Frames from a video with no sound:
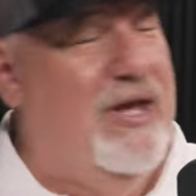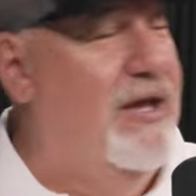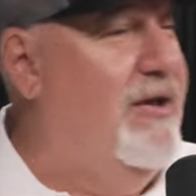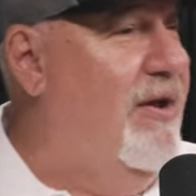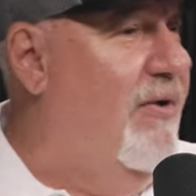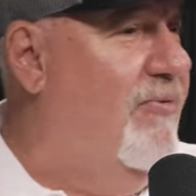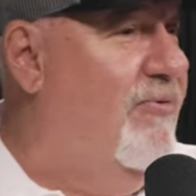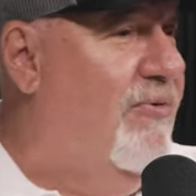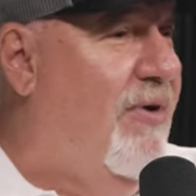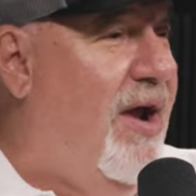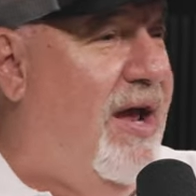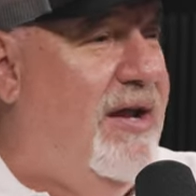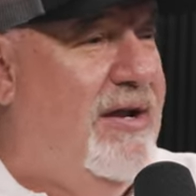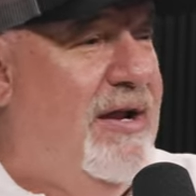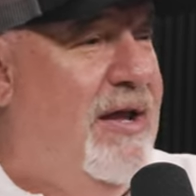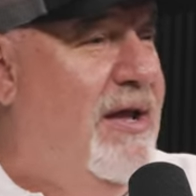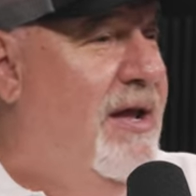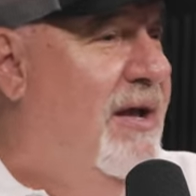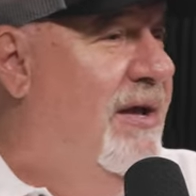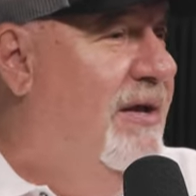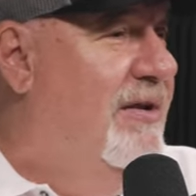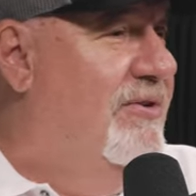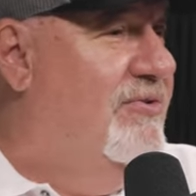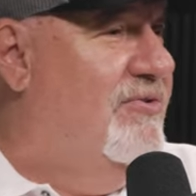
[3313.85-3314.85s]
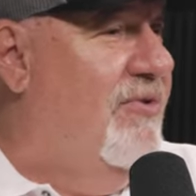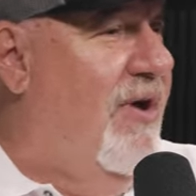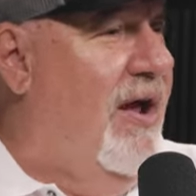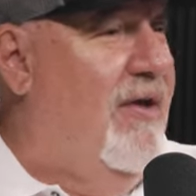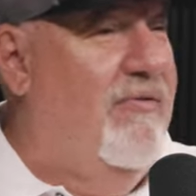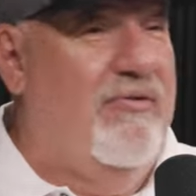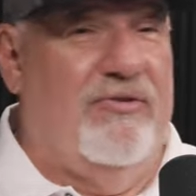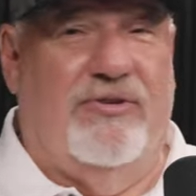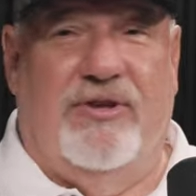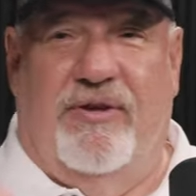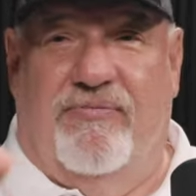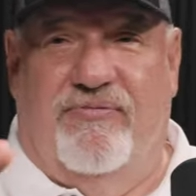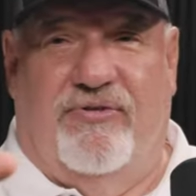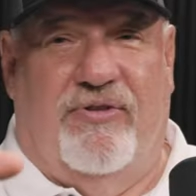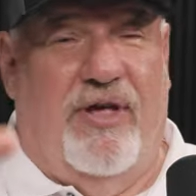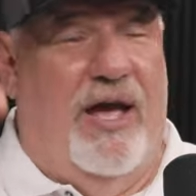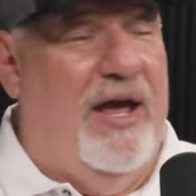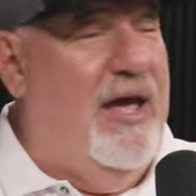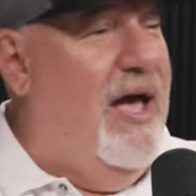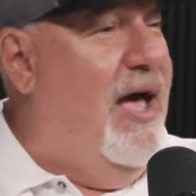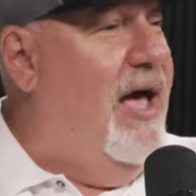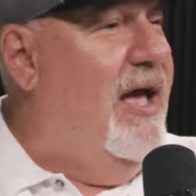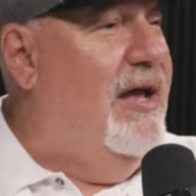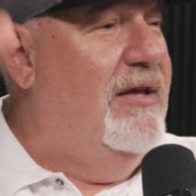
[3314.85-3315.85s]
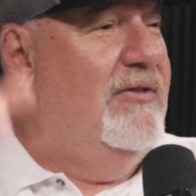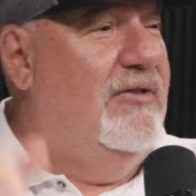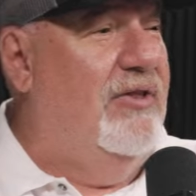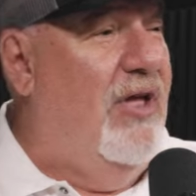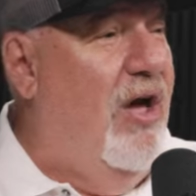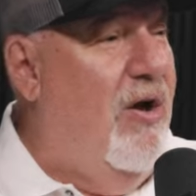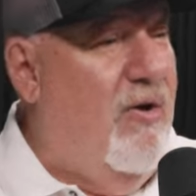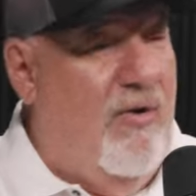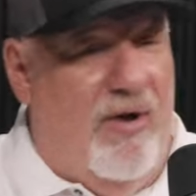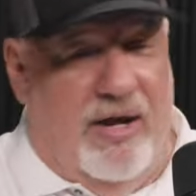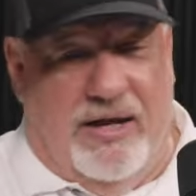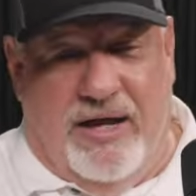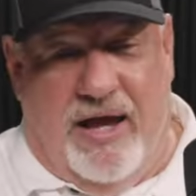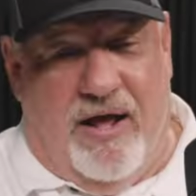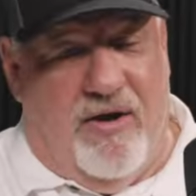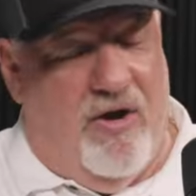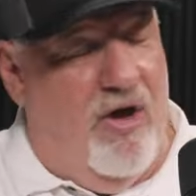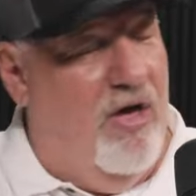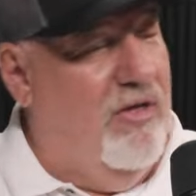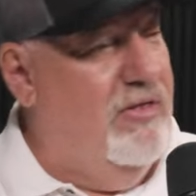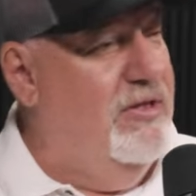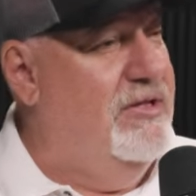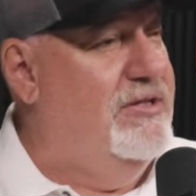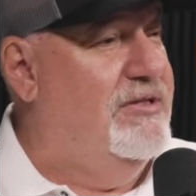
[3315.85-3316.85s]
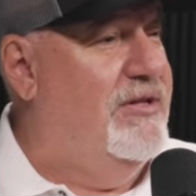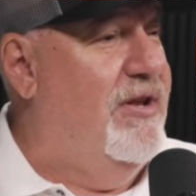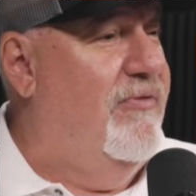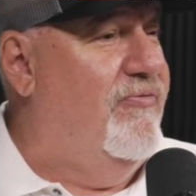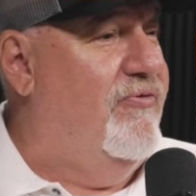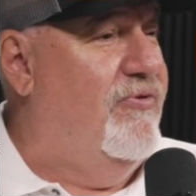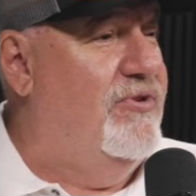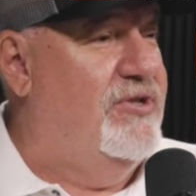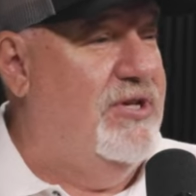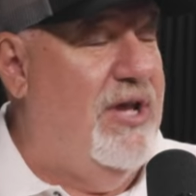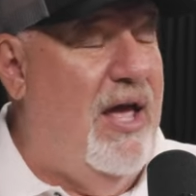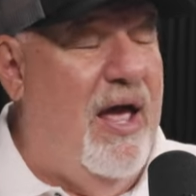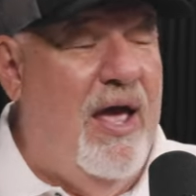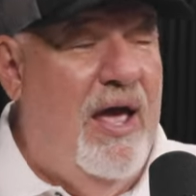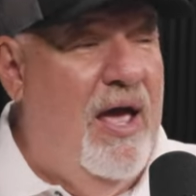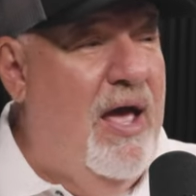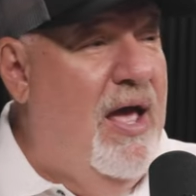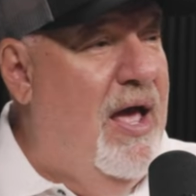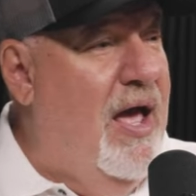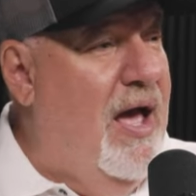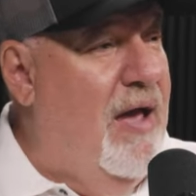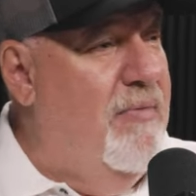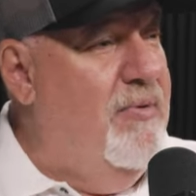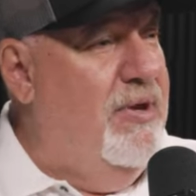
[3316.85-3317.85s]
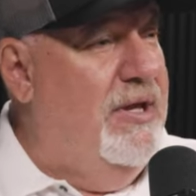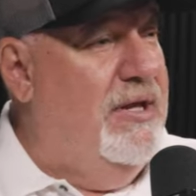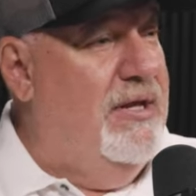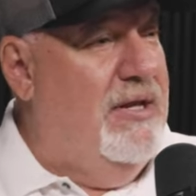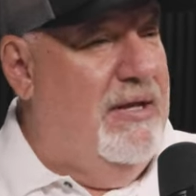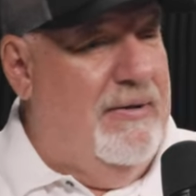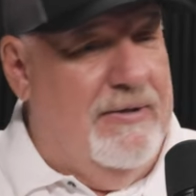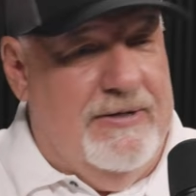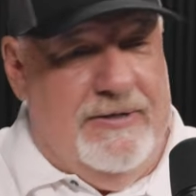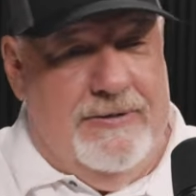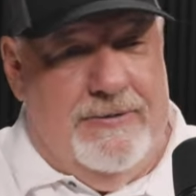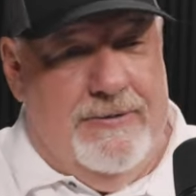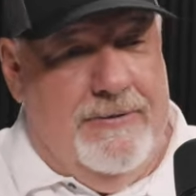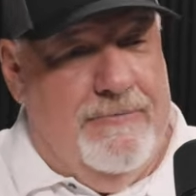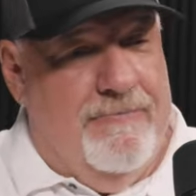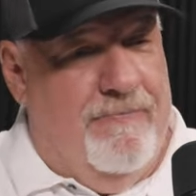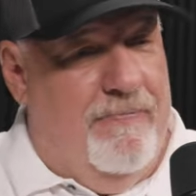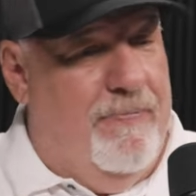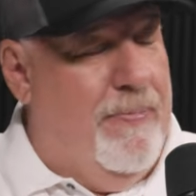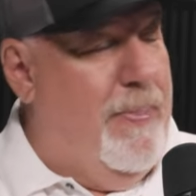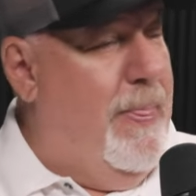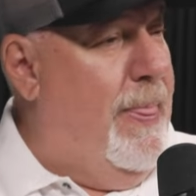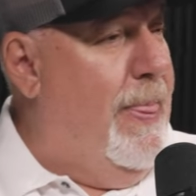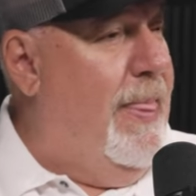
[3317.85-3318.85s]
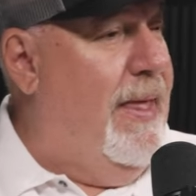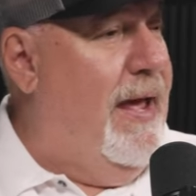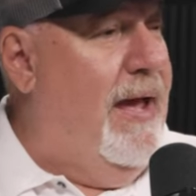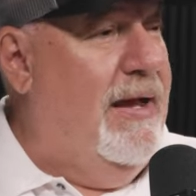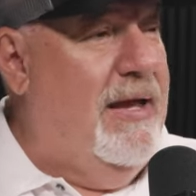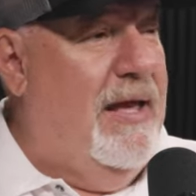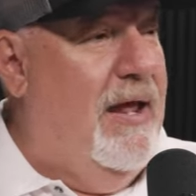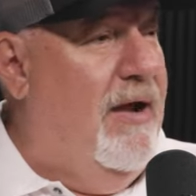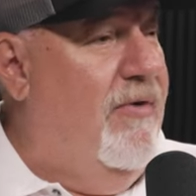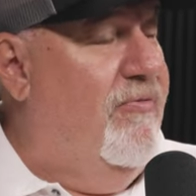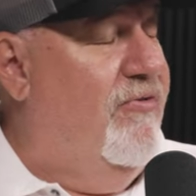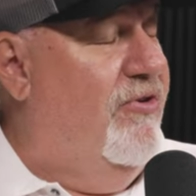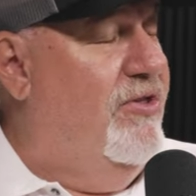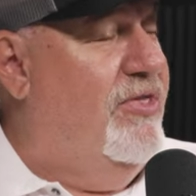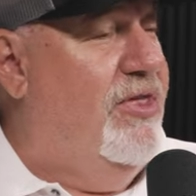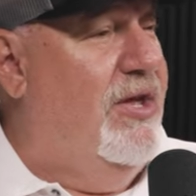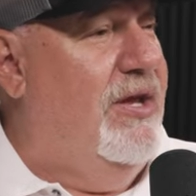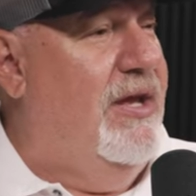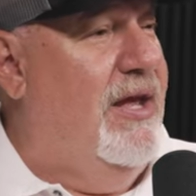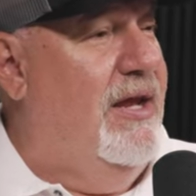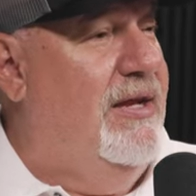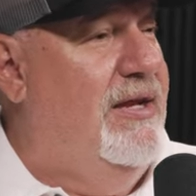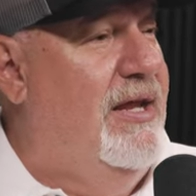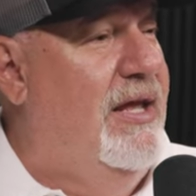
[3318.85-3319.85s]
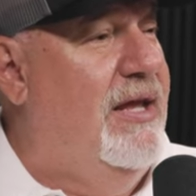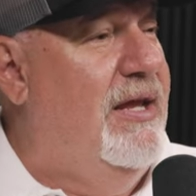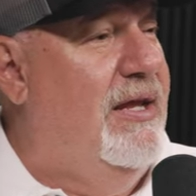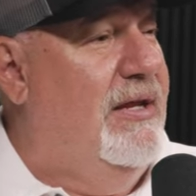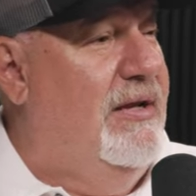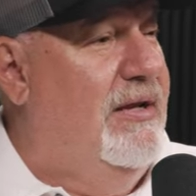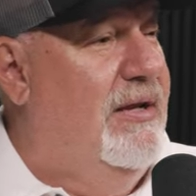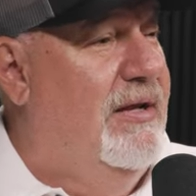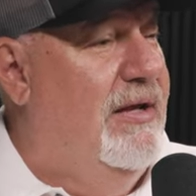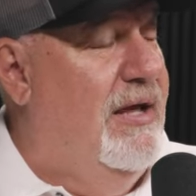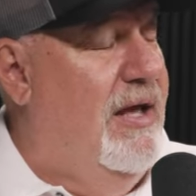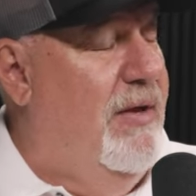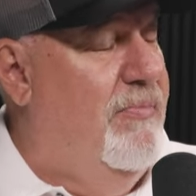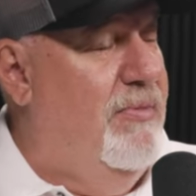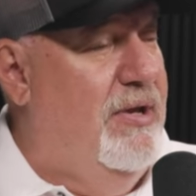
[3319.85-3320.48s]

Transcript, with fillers: that go right and drivers that fly high and low. I got all these different cha- I mean You got everything you need. I got everything I need. Yeah.